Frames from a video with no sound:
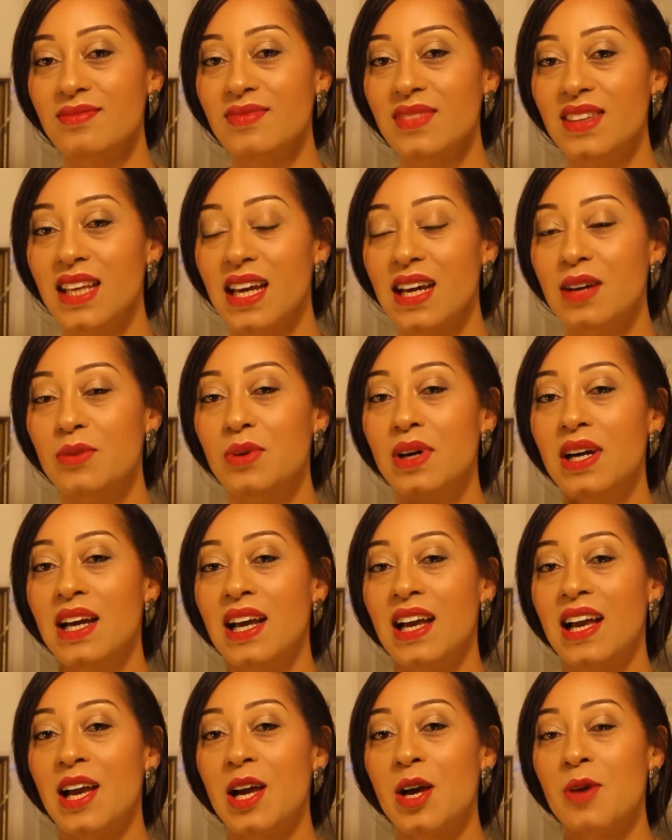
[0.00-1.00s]
Now,
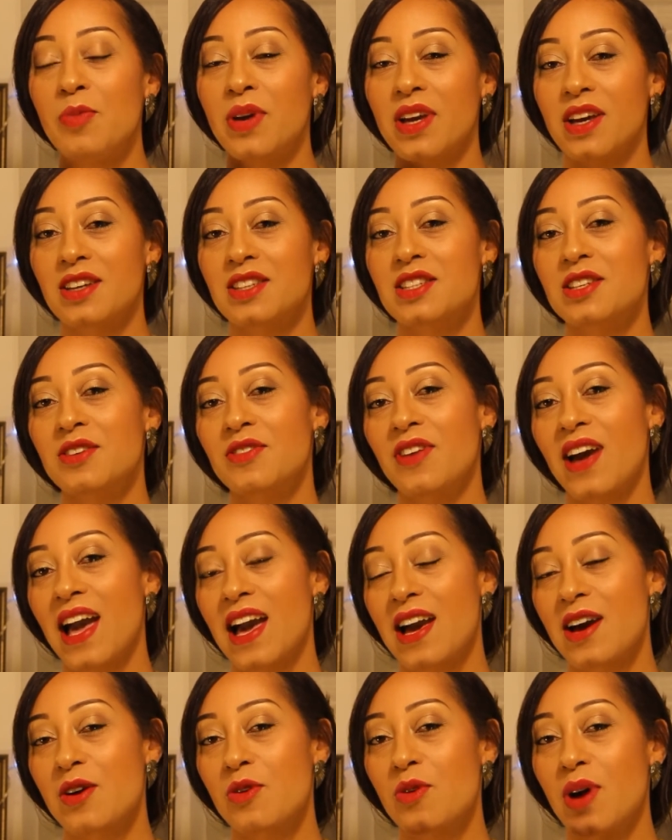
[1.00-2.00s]
because of
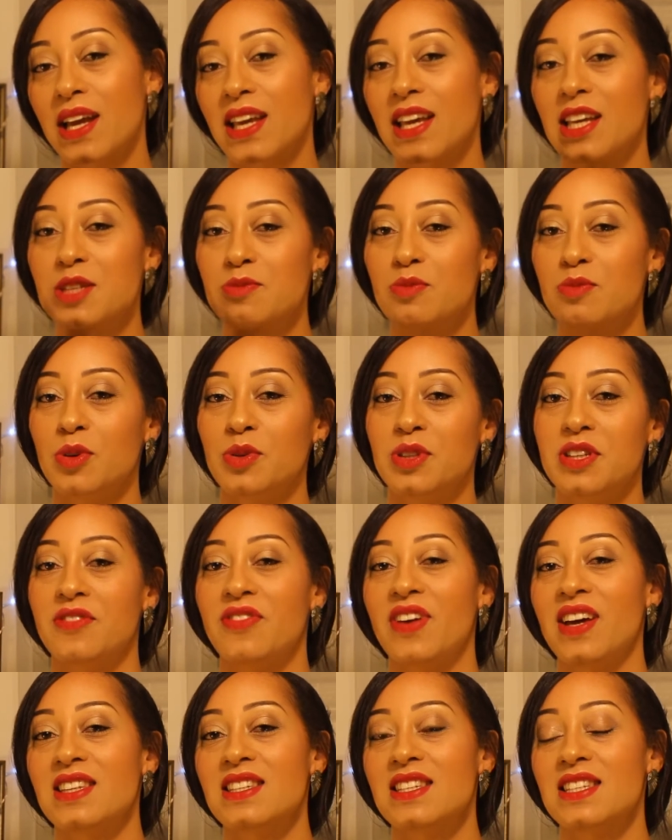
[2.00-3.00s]
how, I guess,
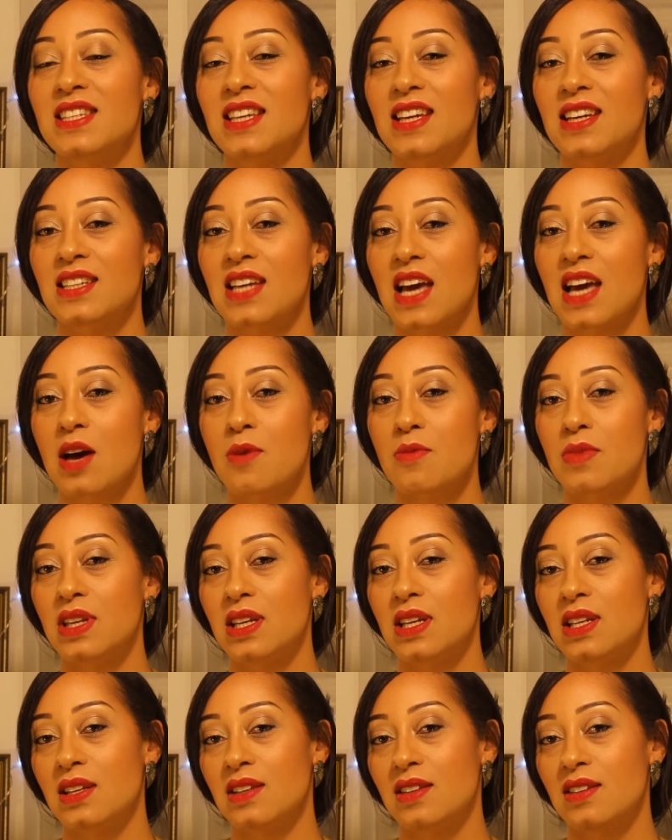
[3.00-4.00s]
multifaceted, how
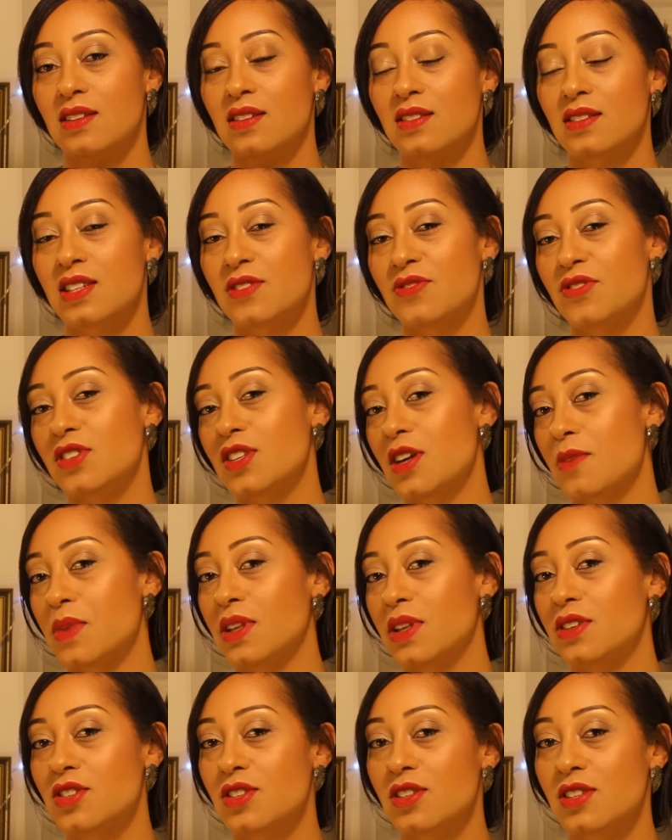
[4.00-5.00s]
many different
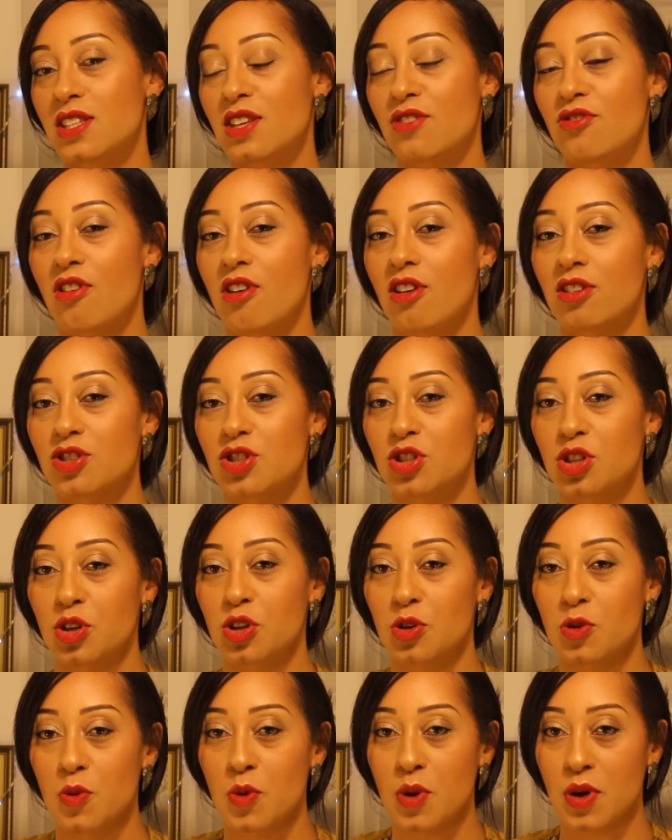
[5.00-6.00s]
dimensions there are
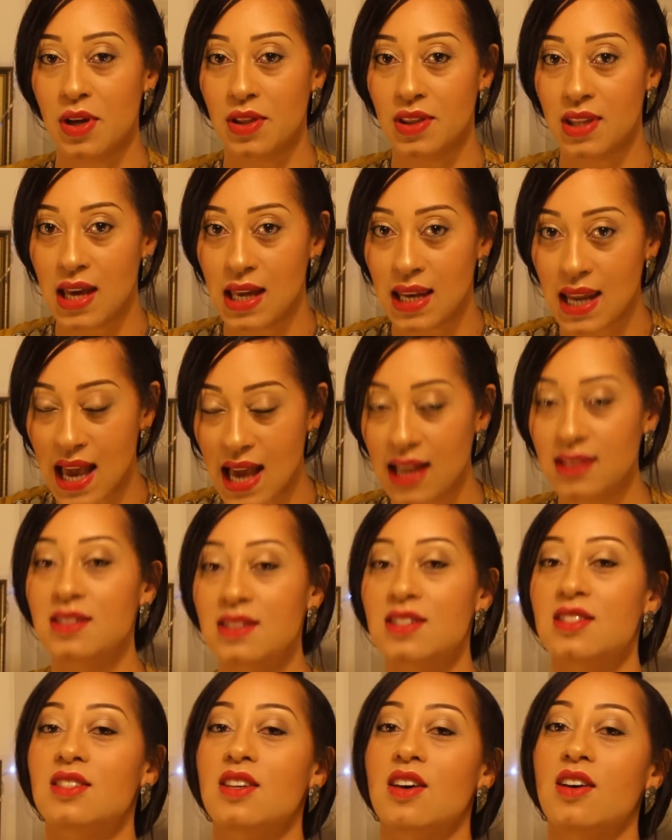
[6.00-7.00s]
to an
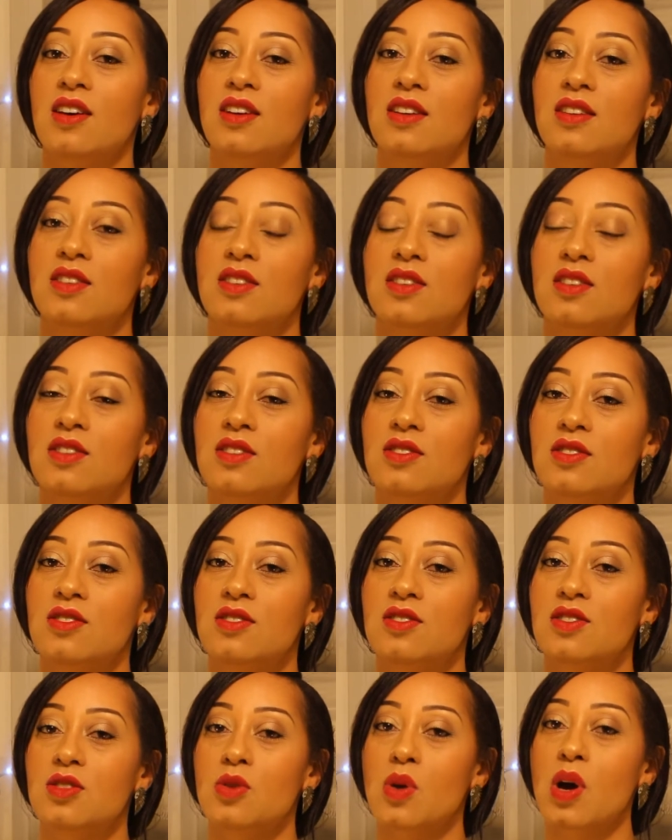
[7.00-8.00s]
answer
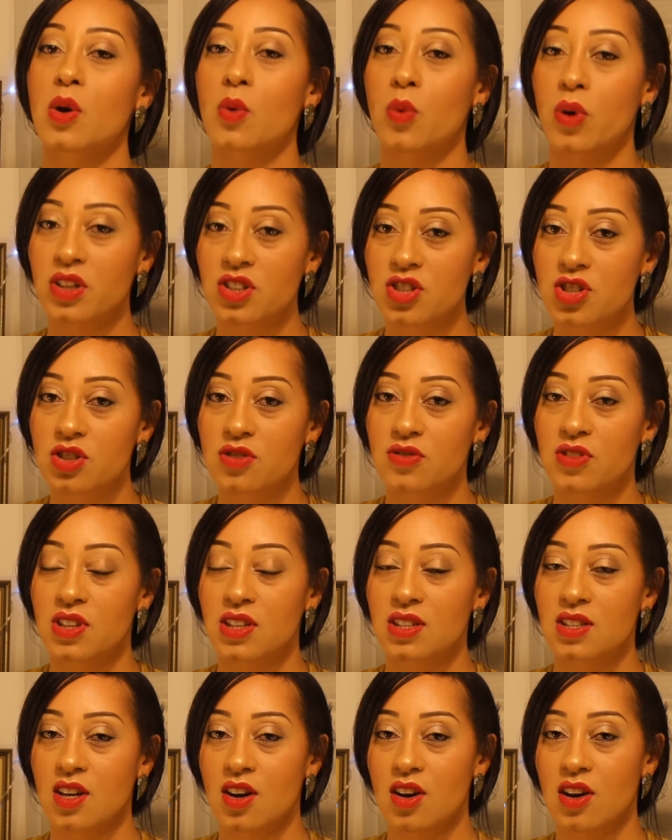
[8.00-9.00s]
to a question of
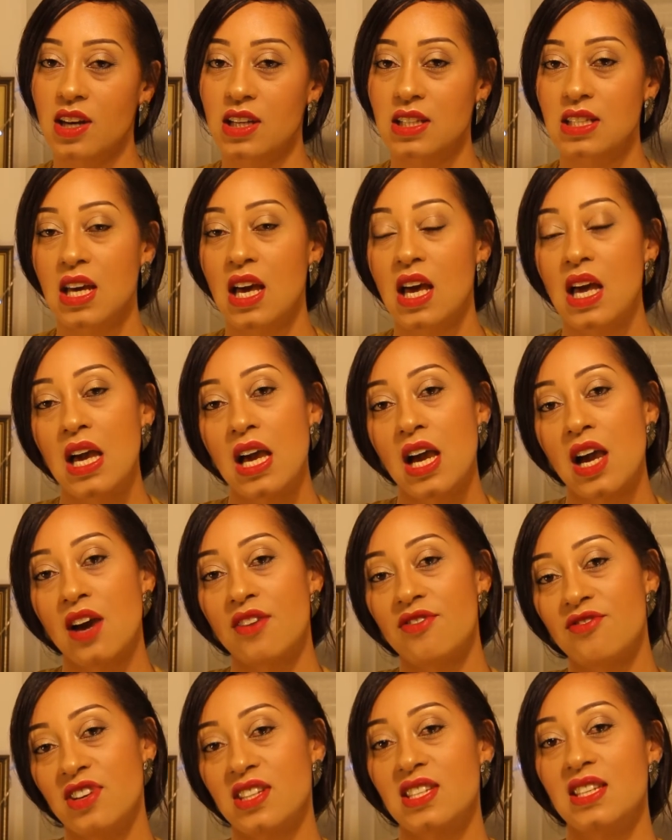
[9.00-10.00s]
this kind,
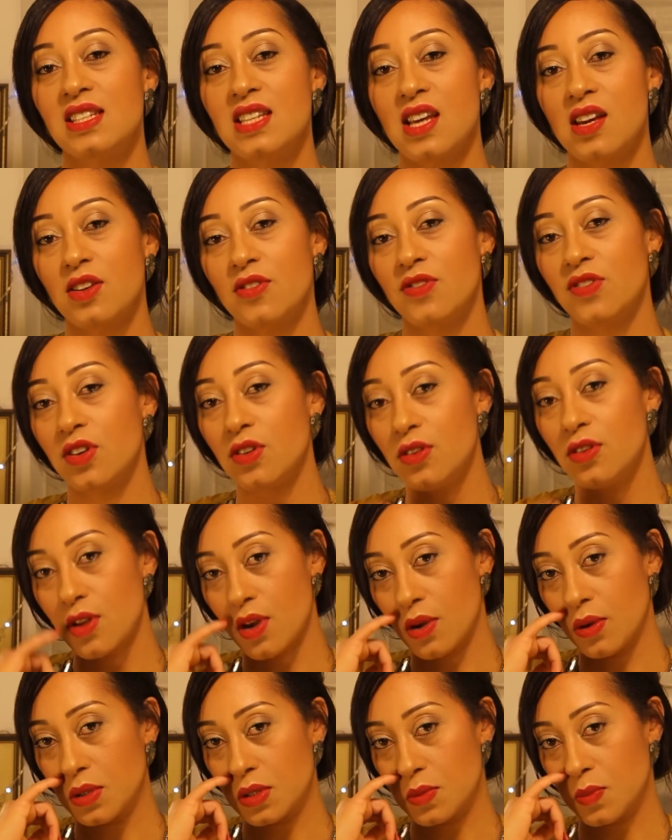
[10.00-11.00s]
I've written down a few
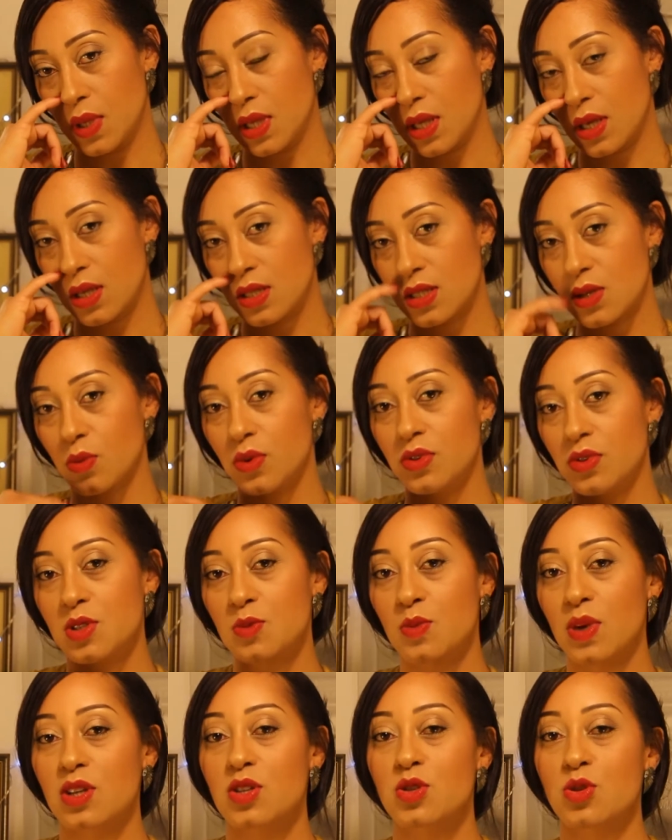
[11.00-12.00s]
notes because I want
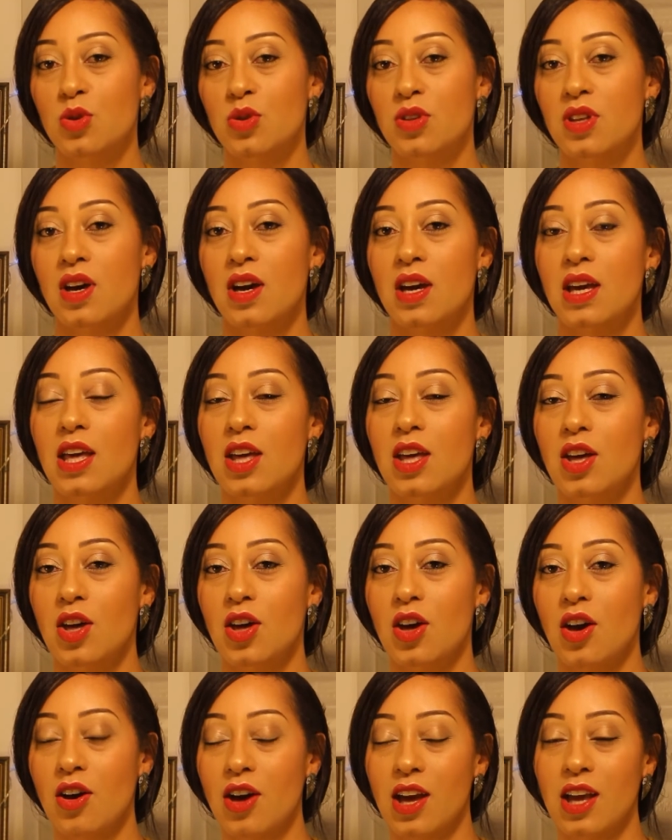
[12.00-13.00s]
to make sure that I
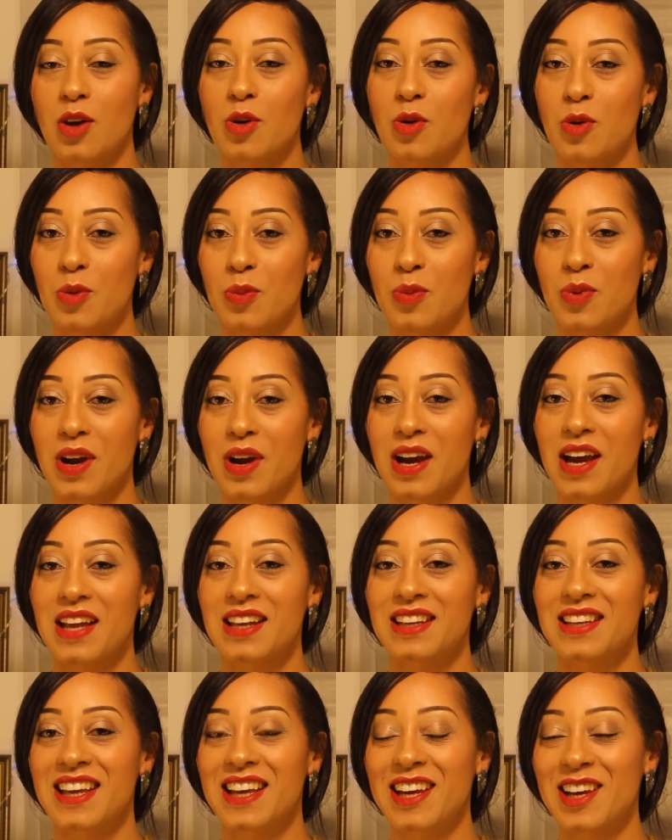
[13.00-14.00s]
incorporate
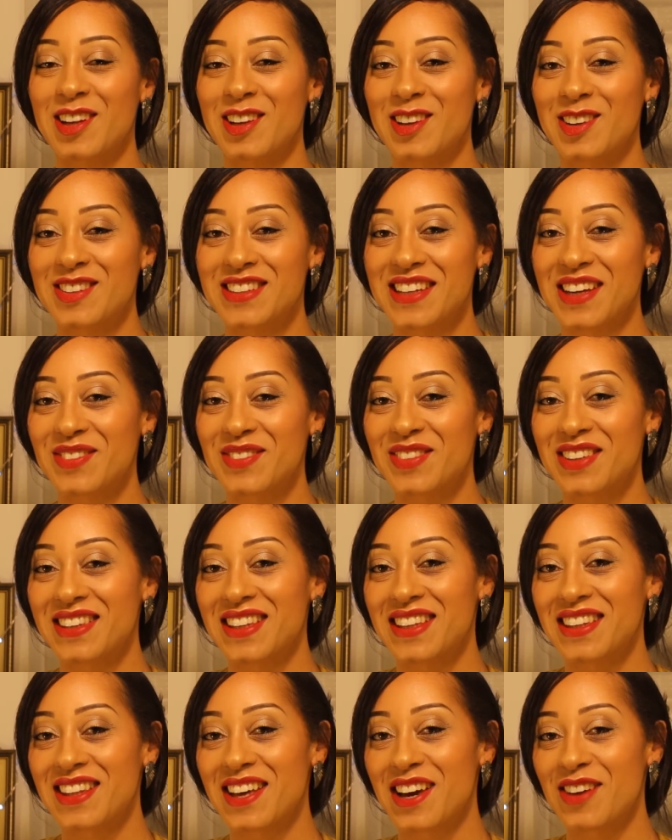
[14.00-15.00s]
and include
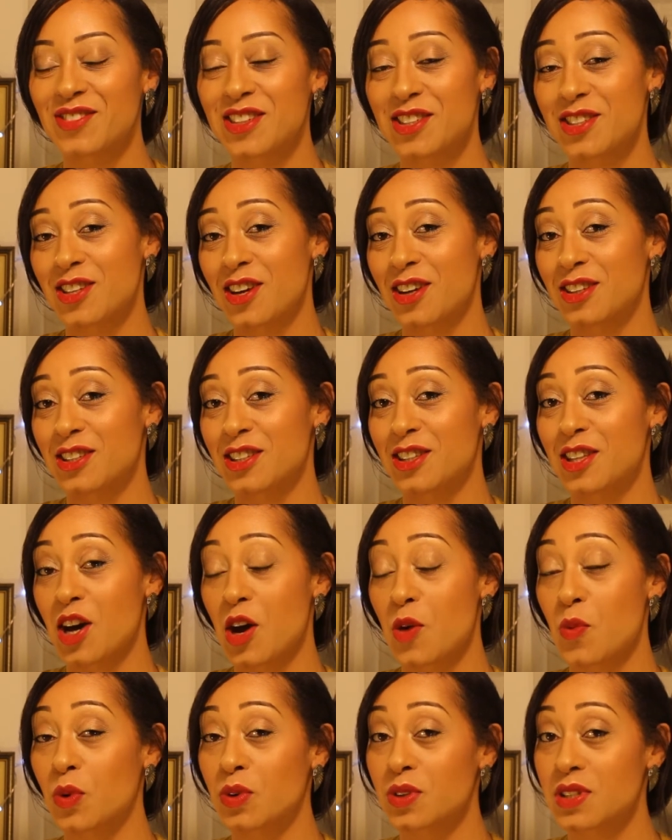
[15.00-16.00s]
everything that I've decided that
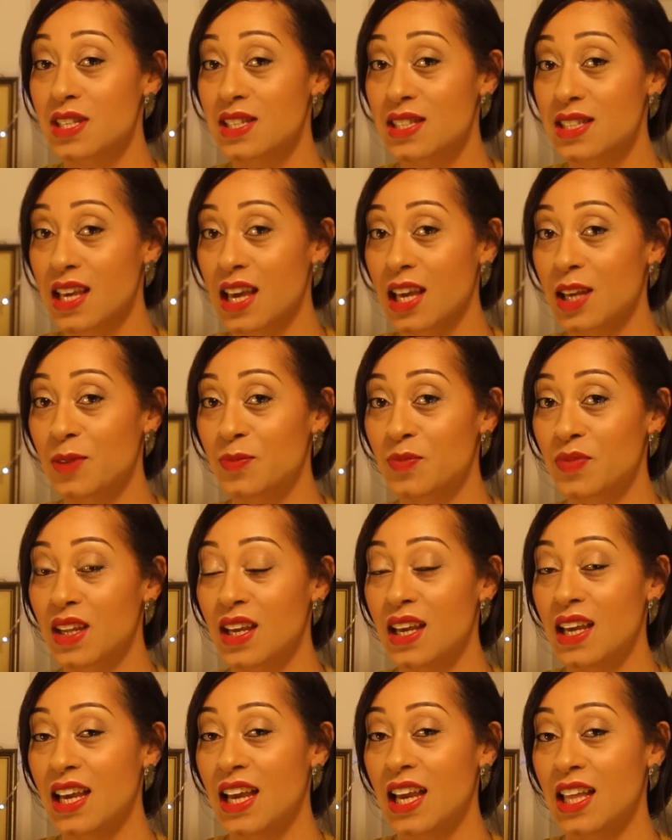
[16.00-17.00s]
I want to say
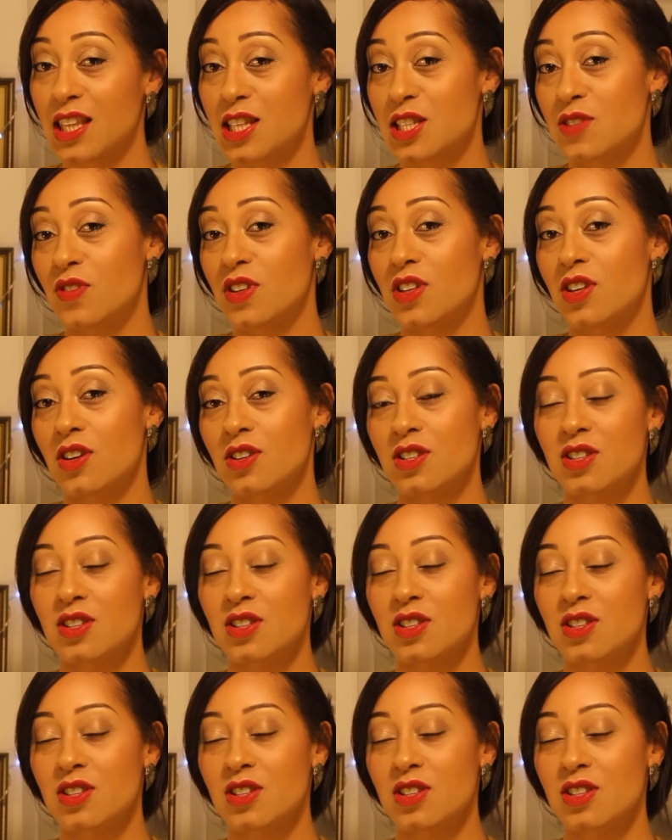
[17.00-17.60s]
in this video.